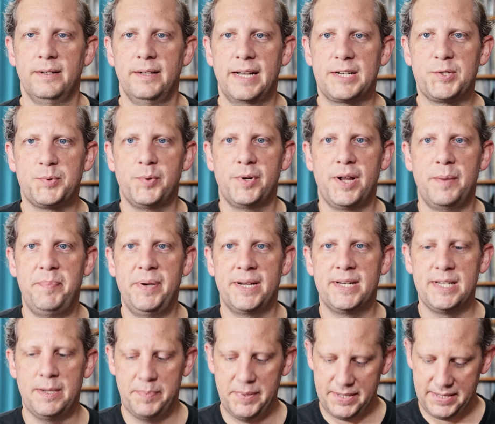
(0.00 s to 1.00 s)
Next one I
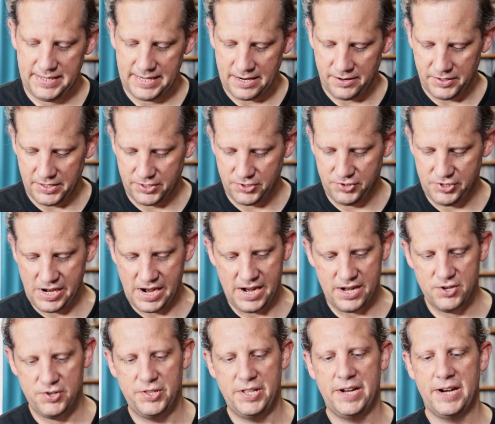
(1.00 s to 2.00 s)
picked up at Sound
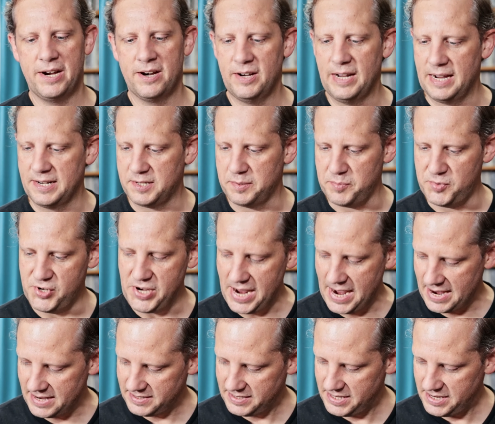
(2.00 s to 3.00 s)
Exchange there. Got some
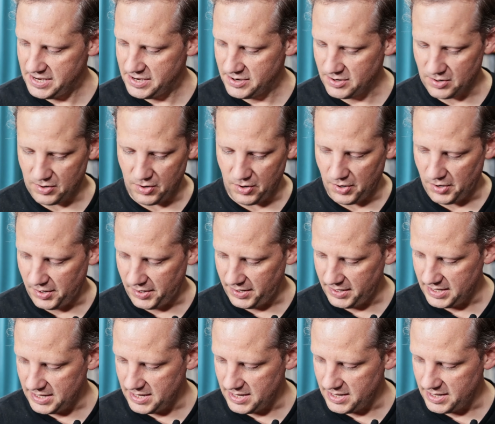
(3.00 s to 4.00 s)
jazz here
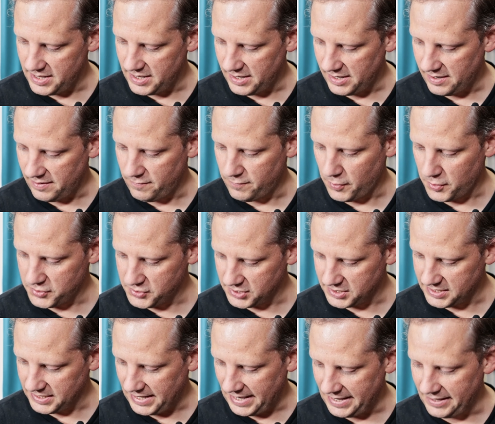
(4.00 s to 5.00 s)
on the
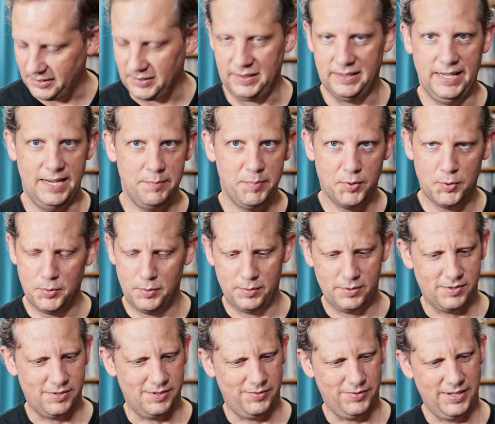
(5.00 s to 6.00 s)
Versatile label,
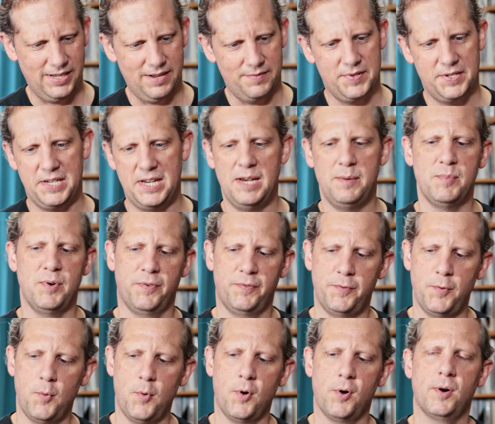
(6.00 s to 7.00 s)
which I don't think I've seen
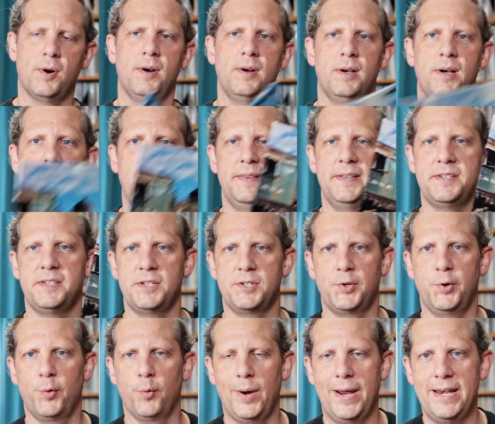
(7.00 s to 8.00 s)
before. This is
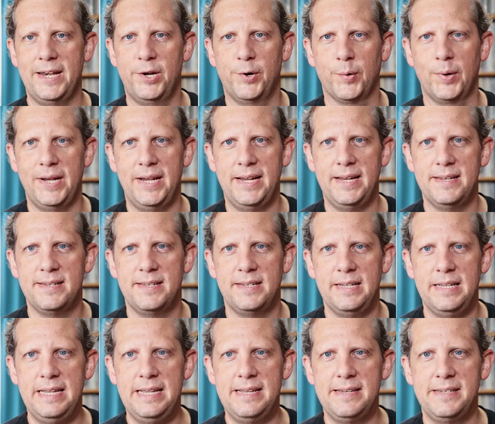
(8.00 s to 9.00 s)
Grant Green's
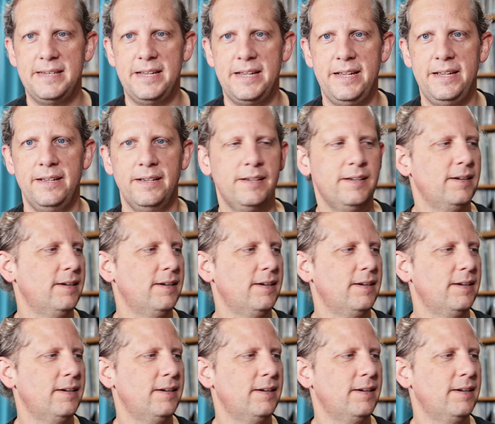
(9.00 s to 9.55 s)
Easy.